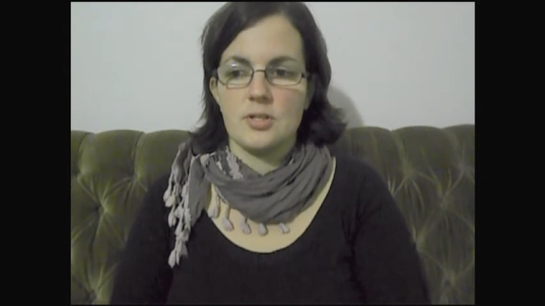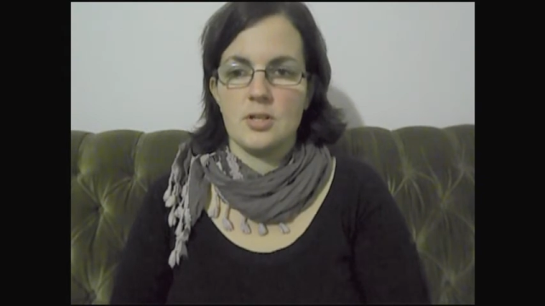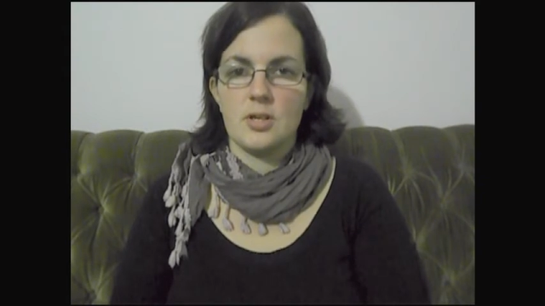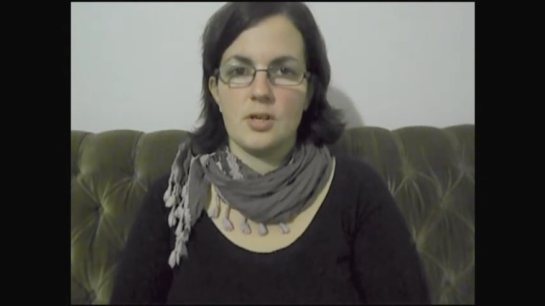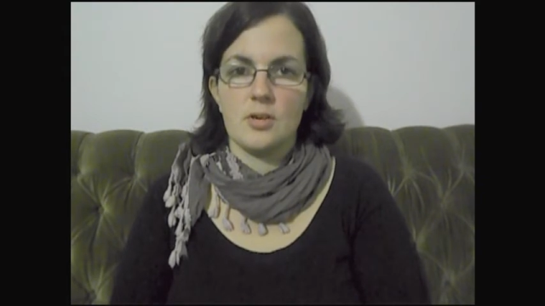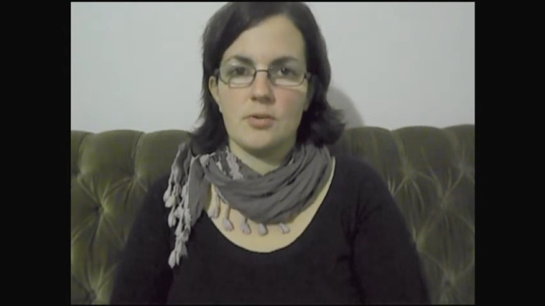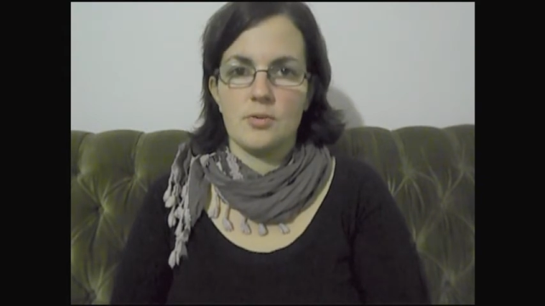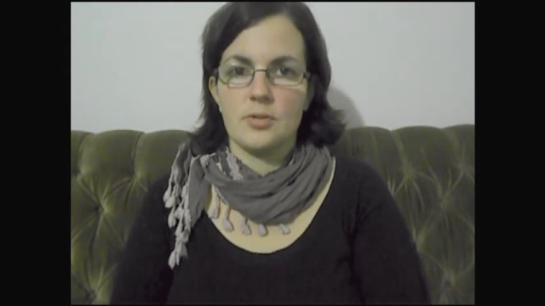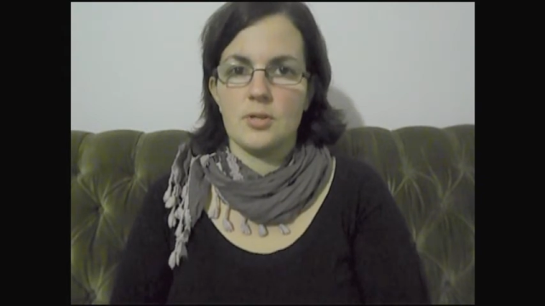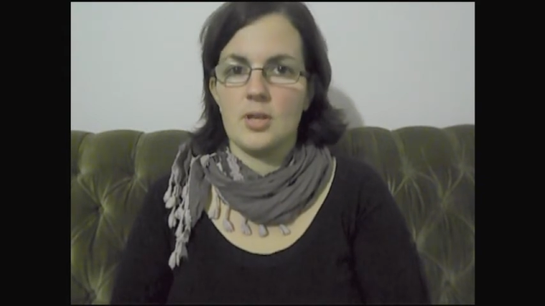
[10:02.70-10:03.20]
he
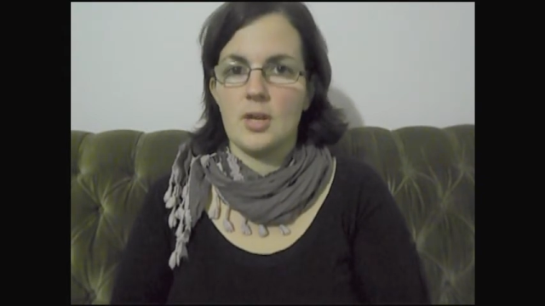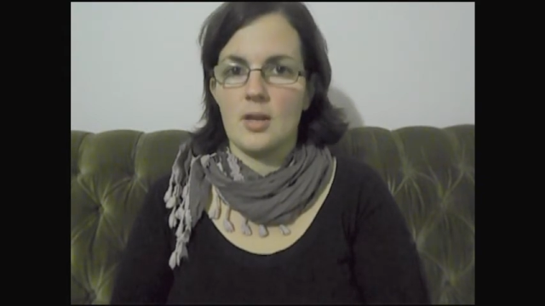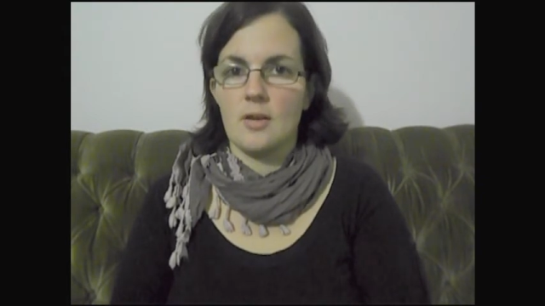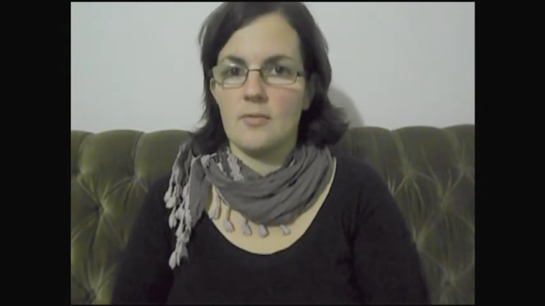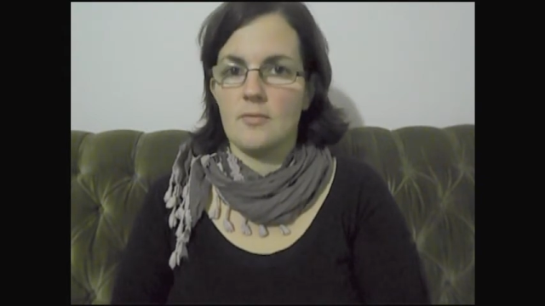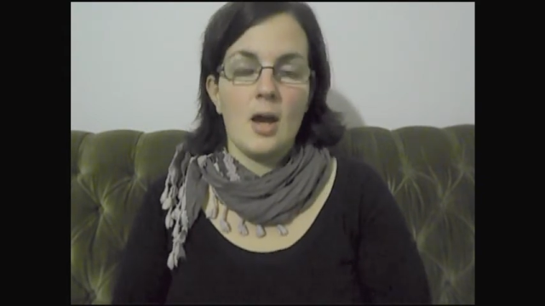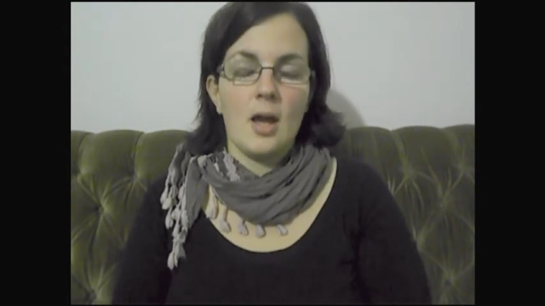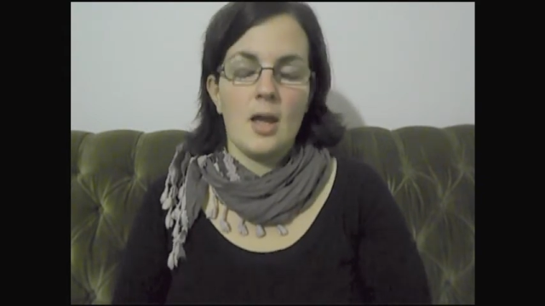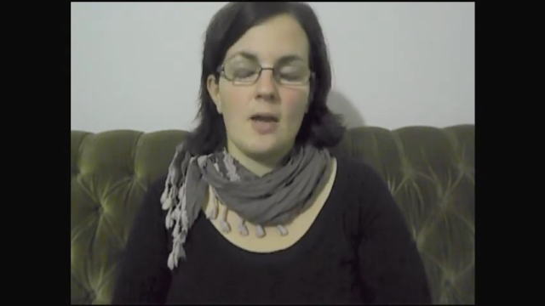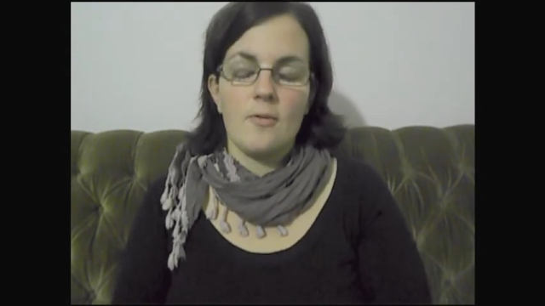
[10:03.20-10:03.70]
could have.
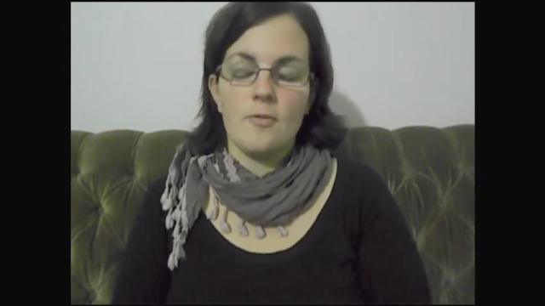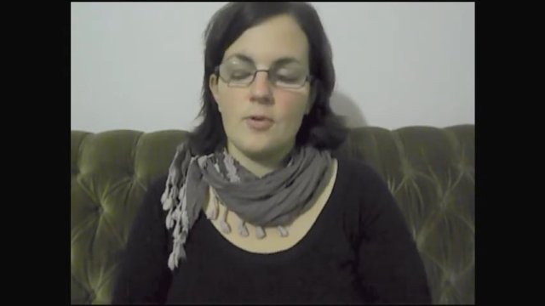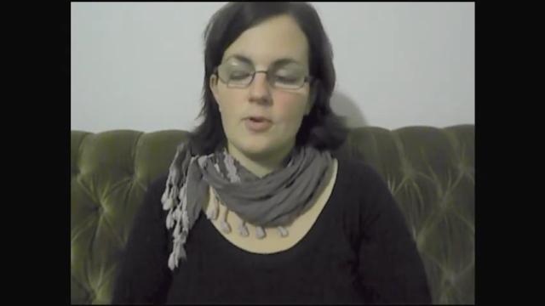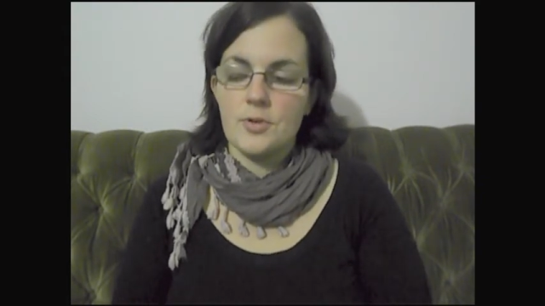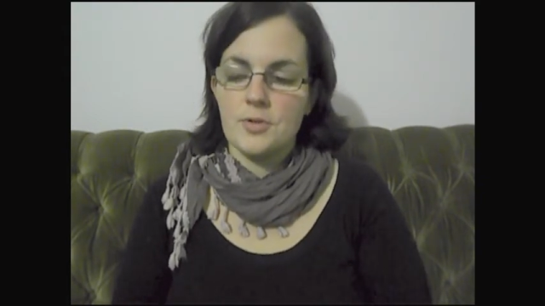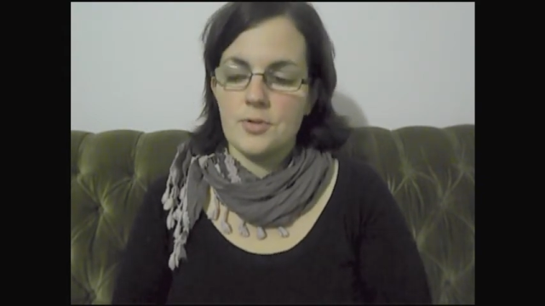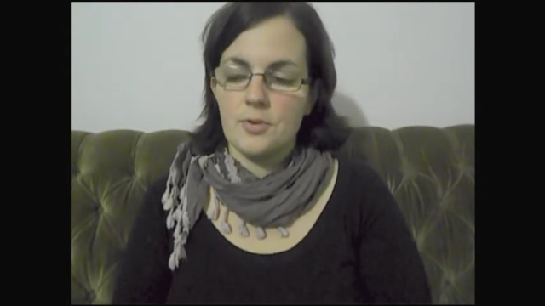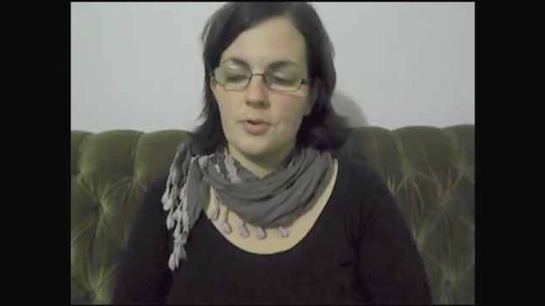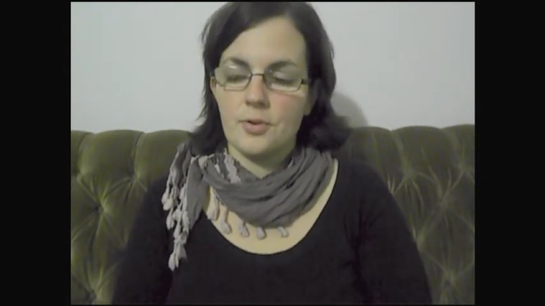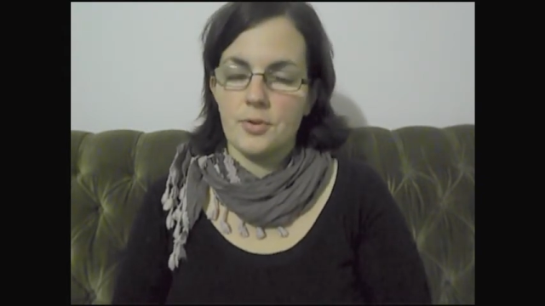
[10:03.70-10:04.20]
I have
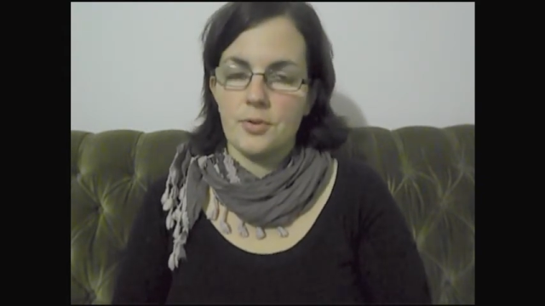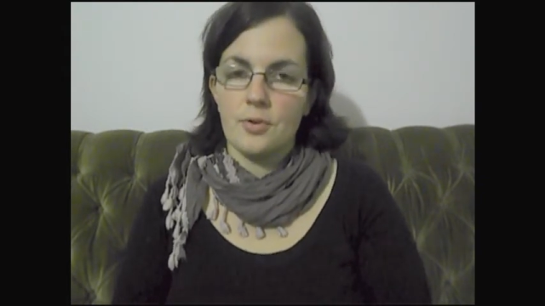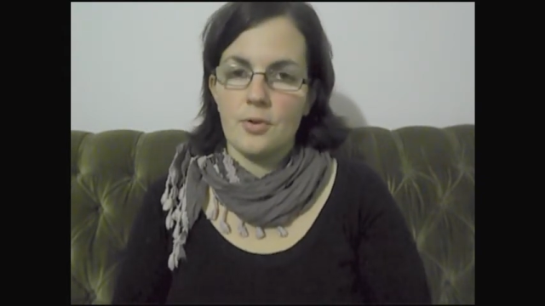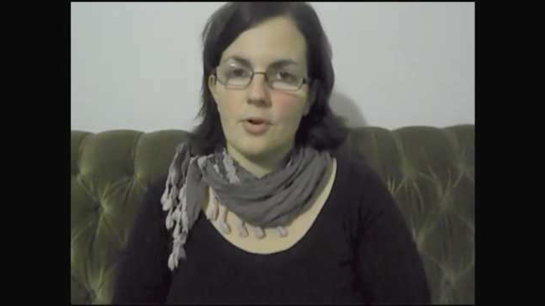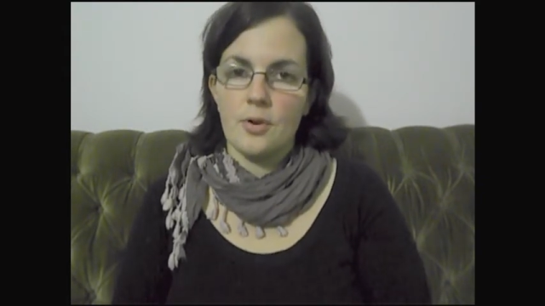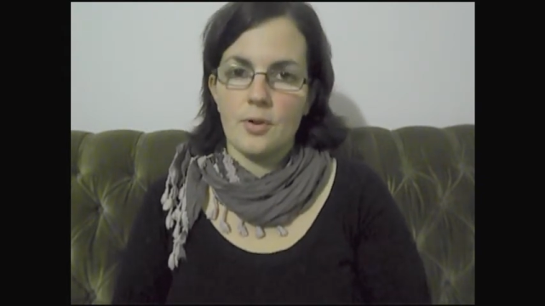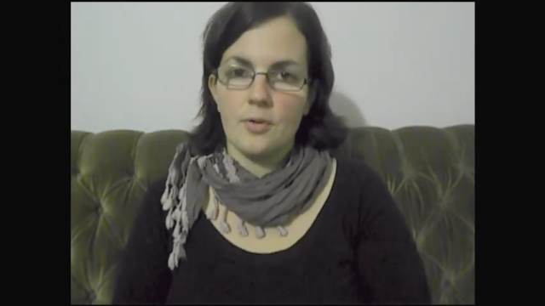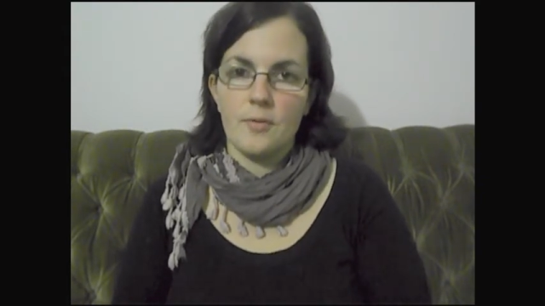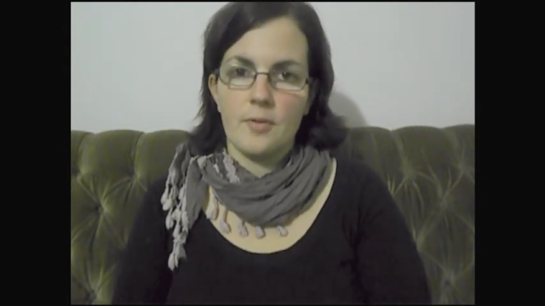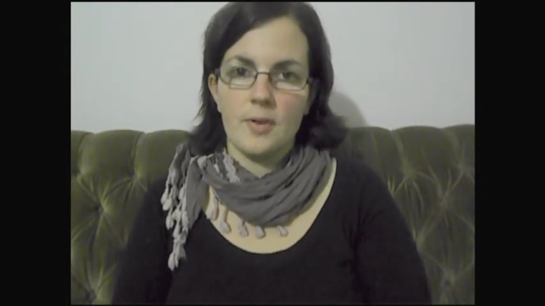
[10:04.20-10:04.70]
also
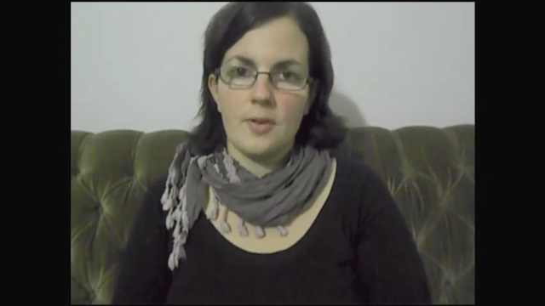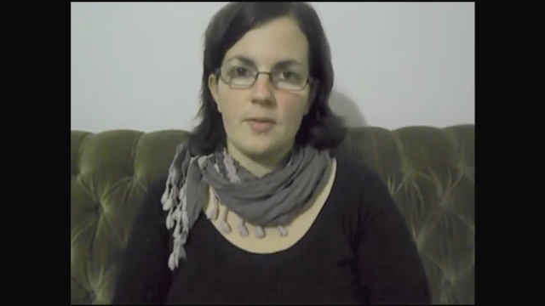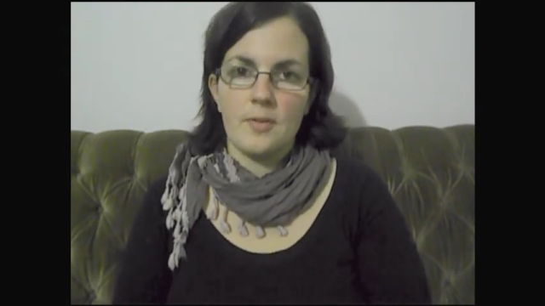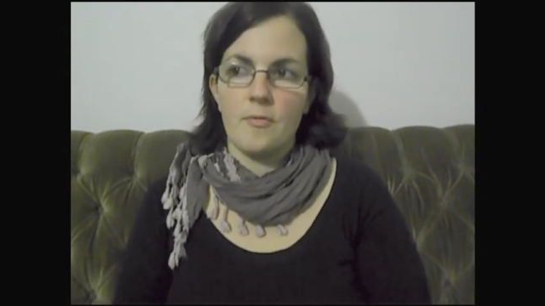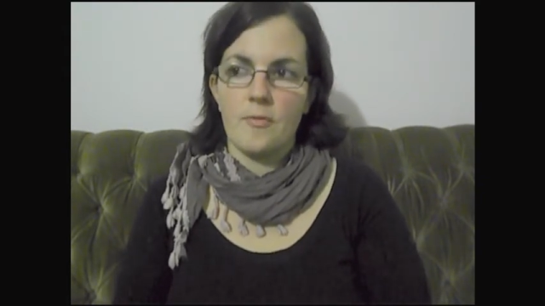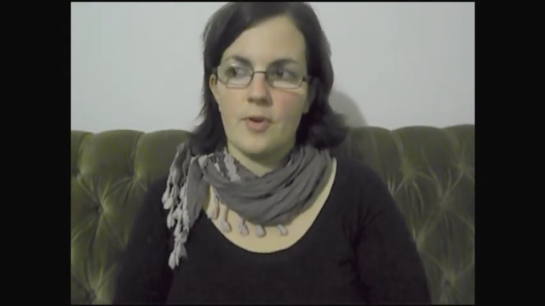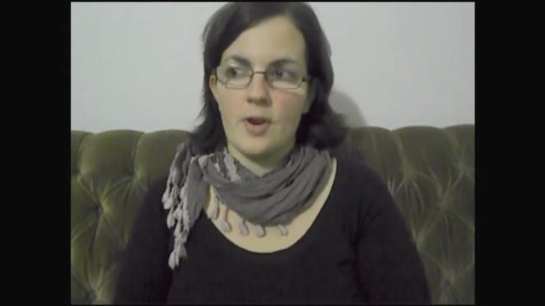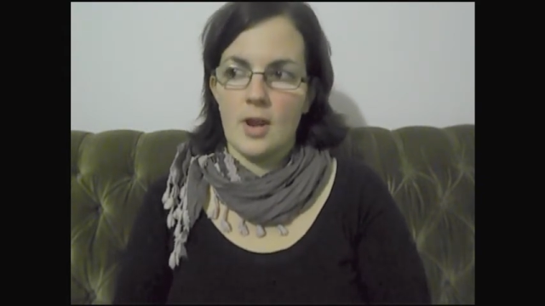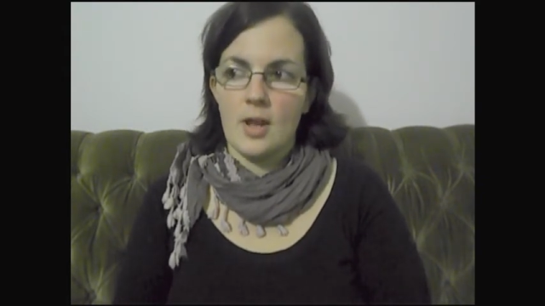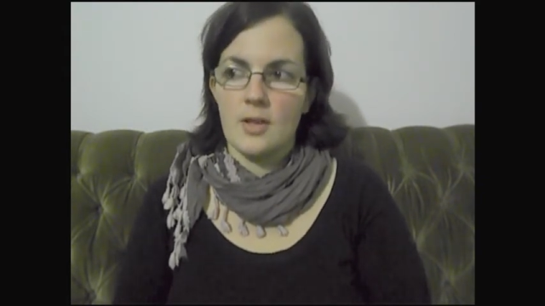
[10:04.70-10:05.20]
talked with
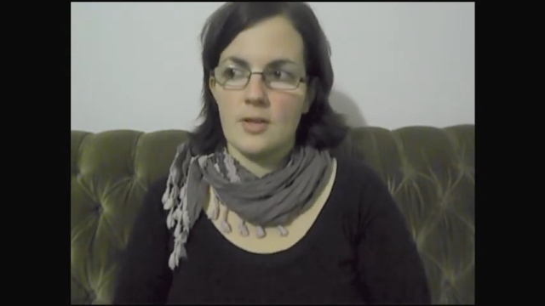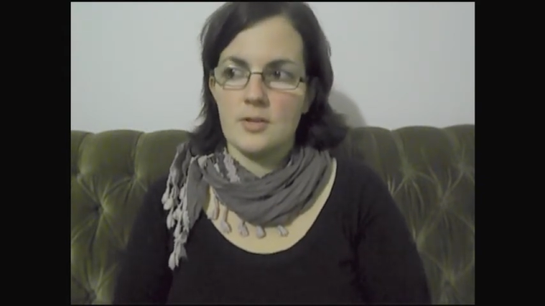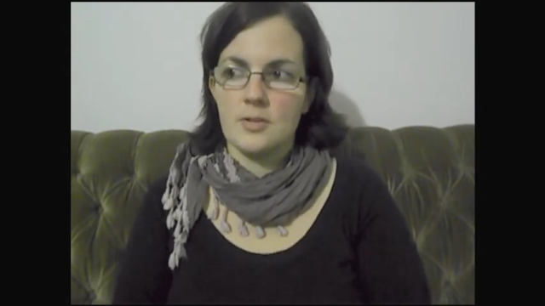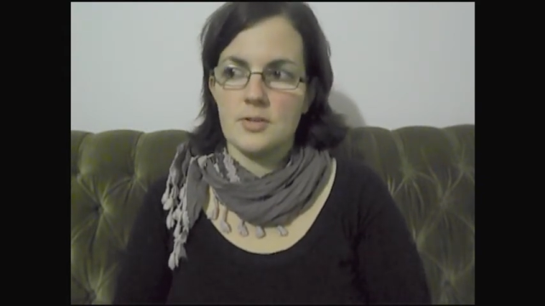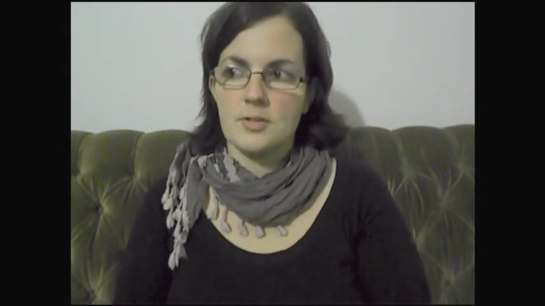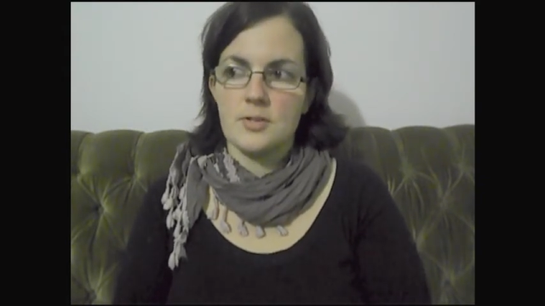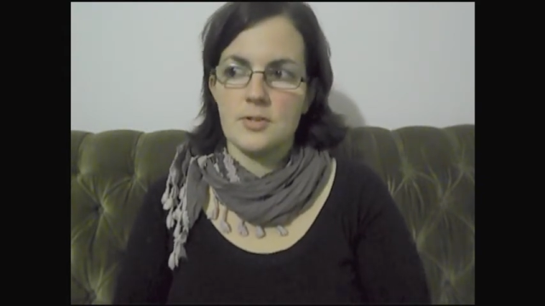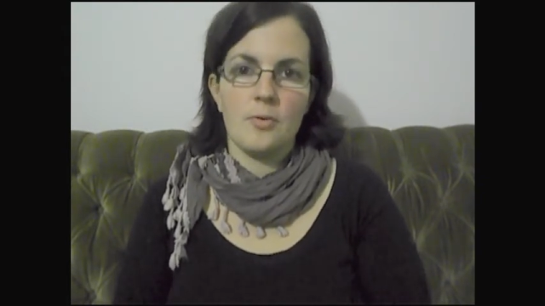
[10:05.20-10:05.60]
friends